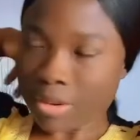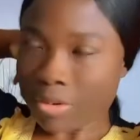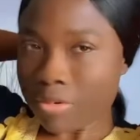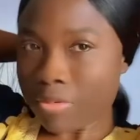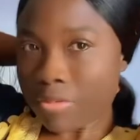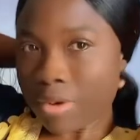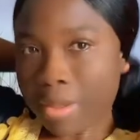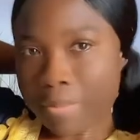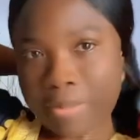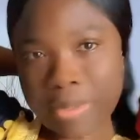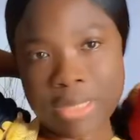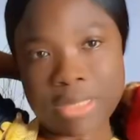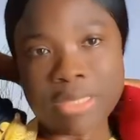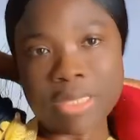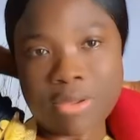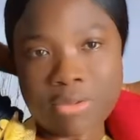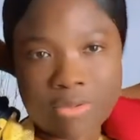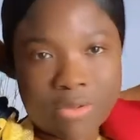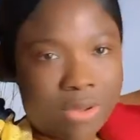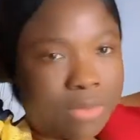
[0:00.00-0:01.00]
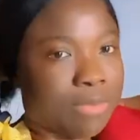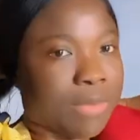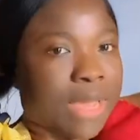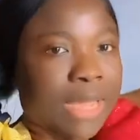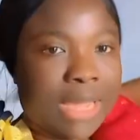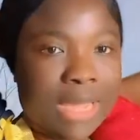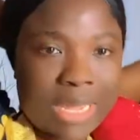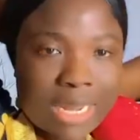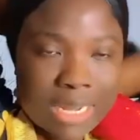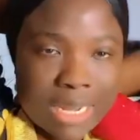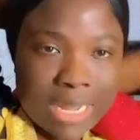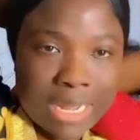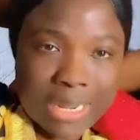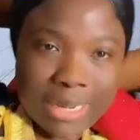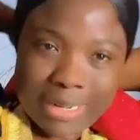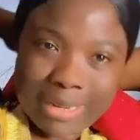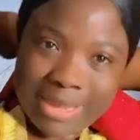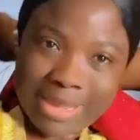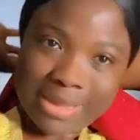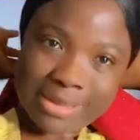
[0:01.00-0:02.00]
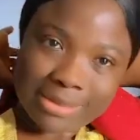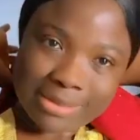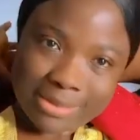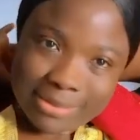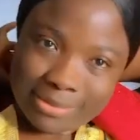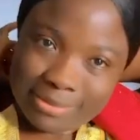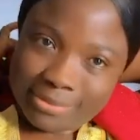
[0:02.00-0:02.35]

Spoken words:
I'll wrap it around my head like this.